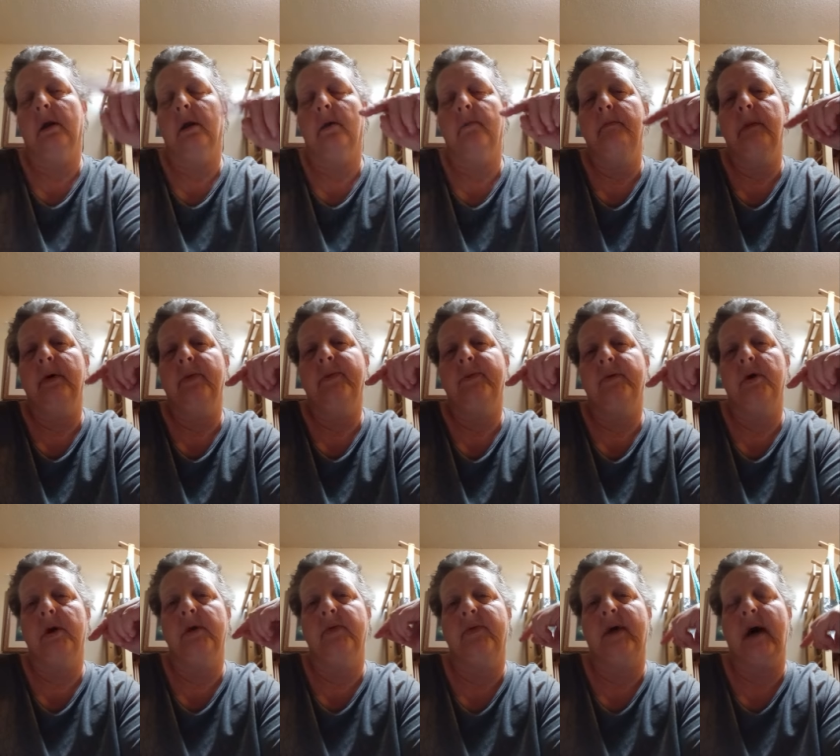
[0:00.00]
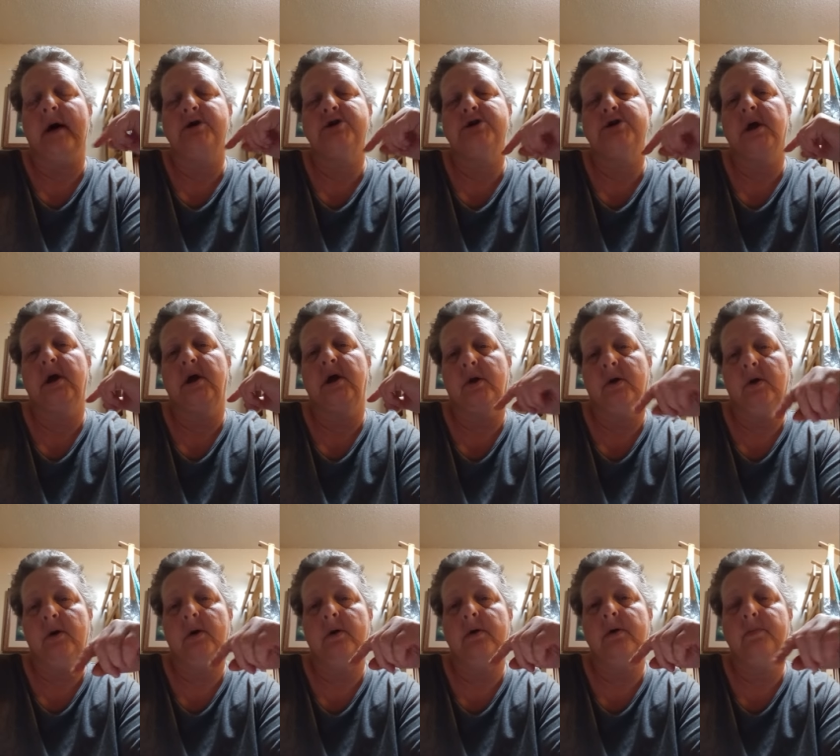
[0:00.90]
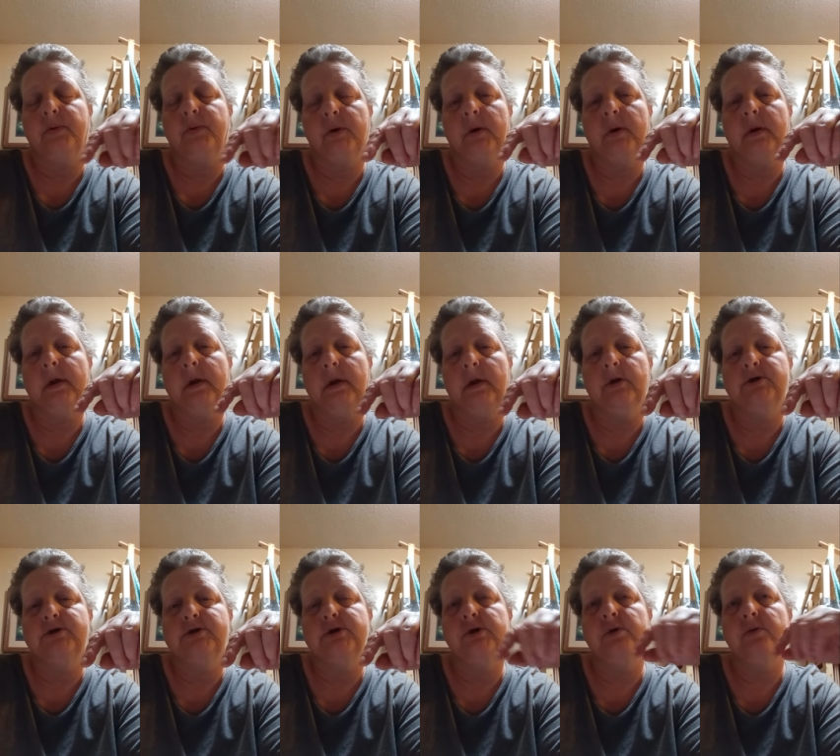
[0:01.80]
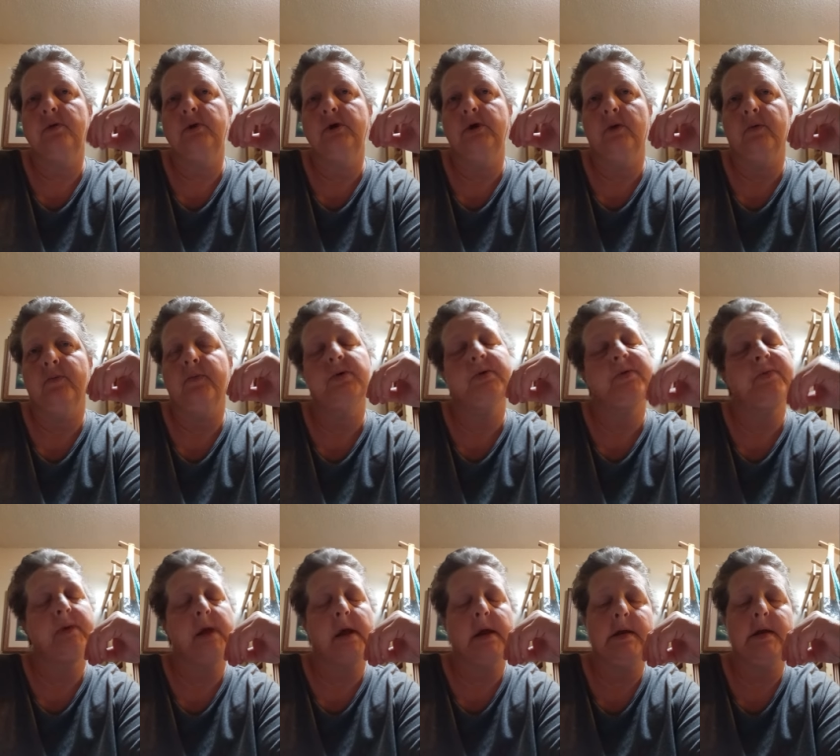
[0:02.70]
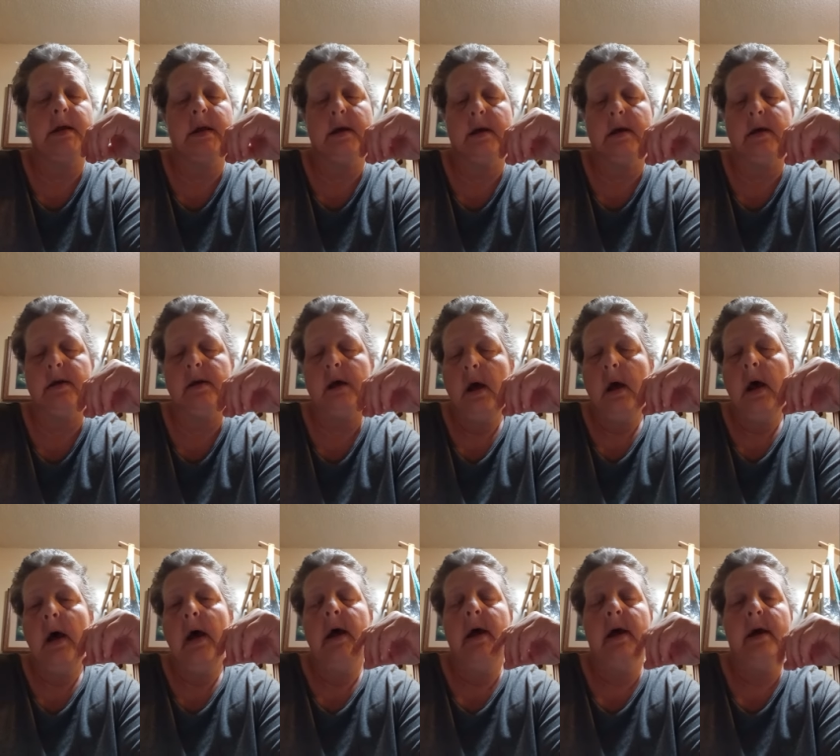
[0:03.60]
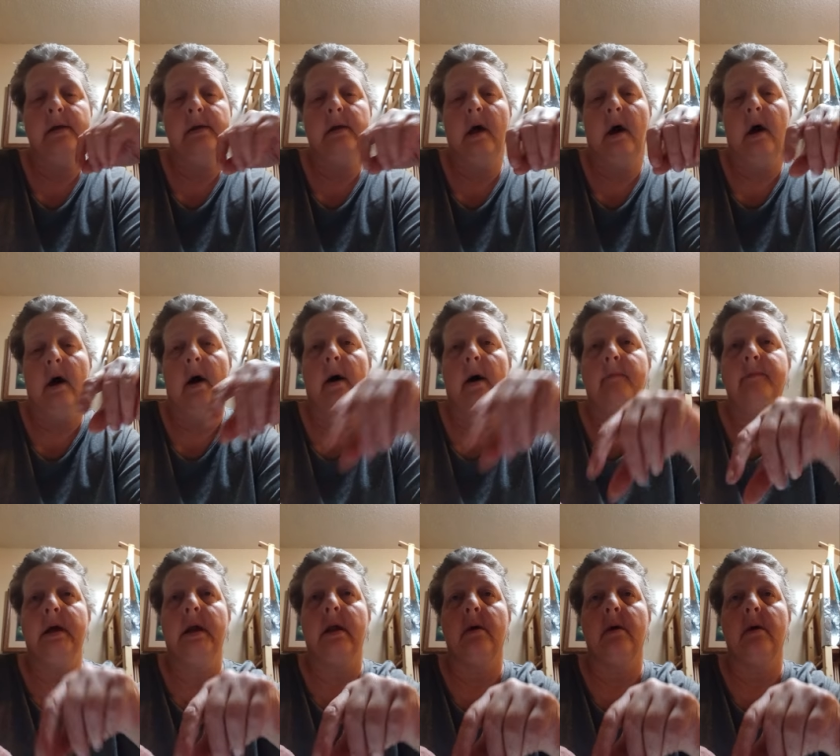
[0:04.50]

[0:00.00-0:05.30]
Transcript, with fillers: mustard is actually good to put into your first aid kit? It um, yellow